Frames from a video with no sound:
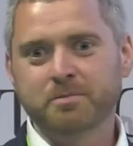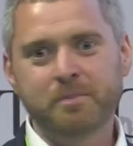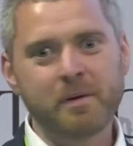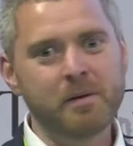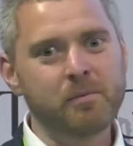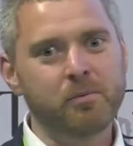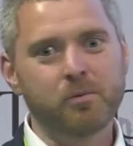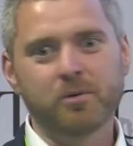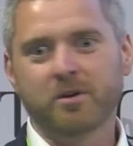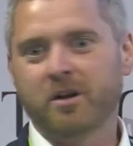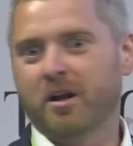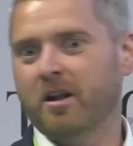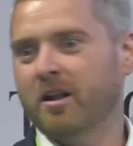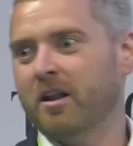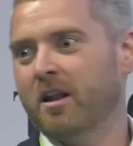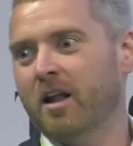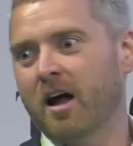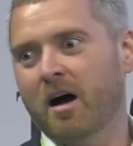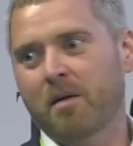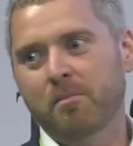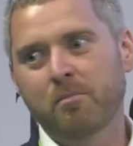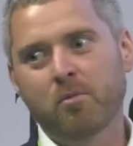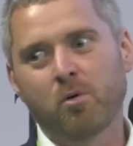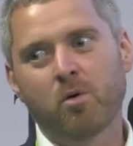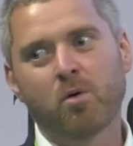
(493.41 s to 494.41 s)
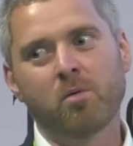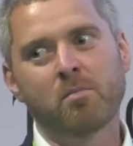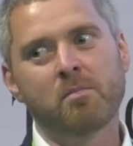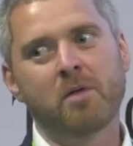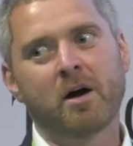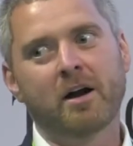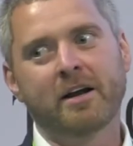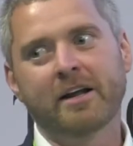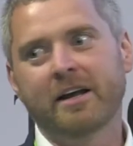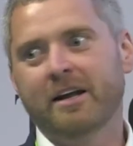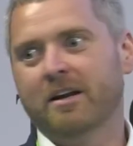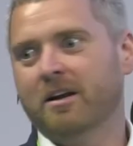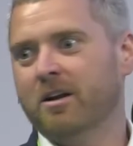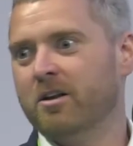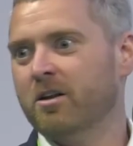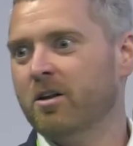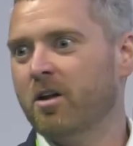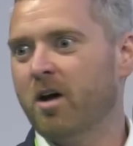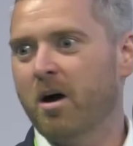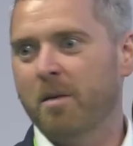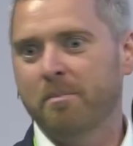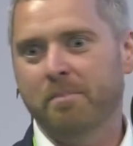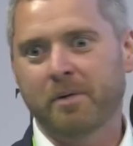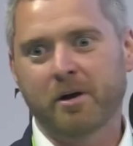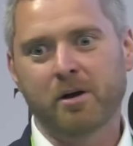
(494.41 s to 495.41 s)
people with a lot more money and a
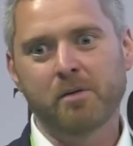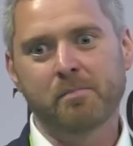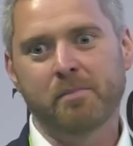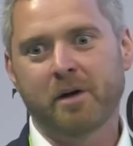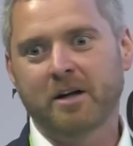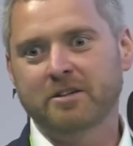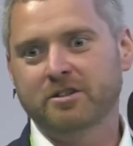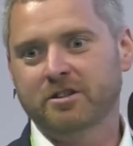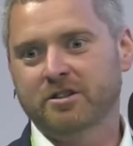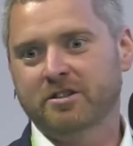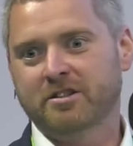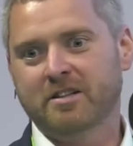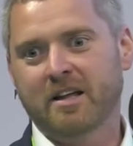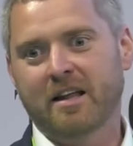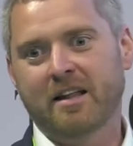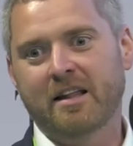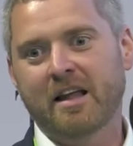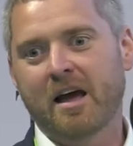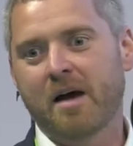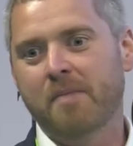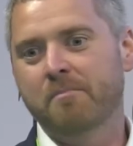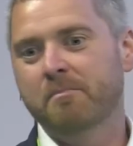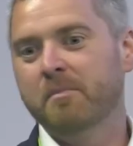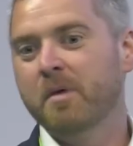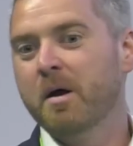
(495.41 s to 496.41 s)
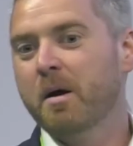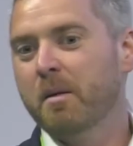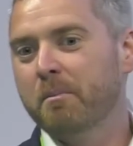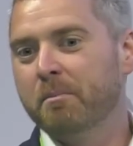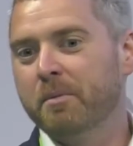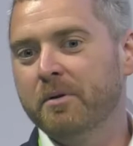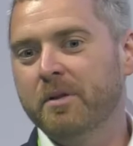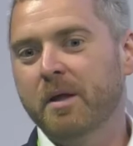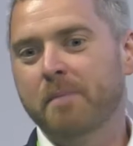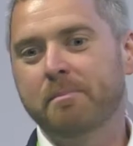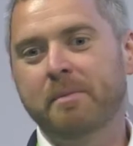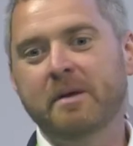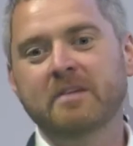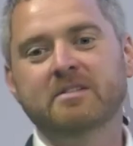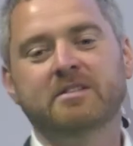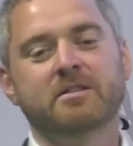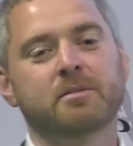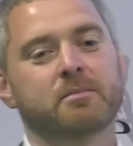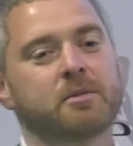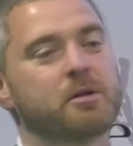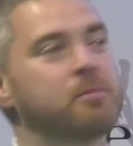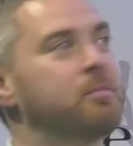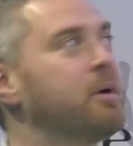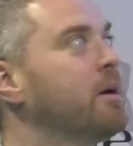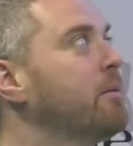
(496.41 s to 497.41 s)
lot bigger budgets than them, but they beat
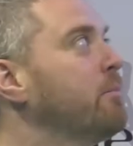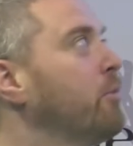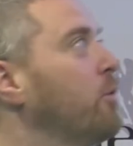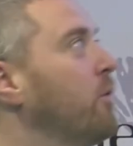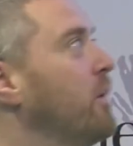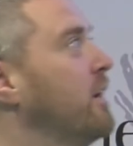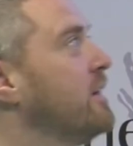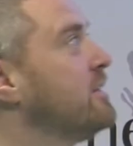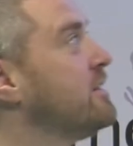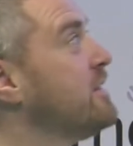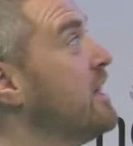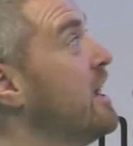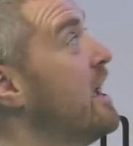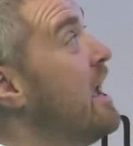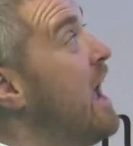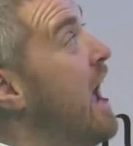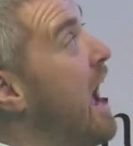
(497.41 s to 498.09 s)
some of the big boys.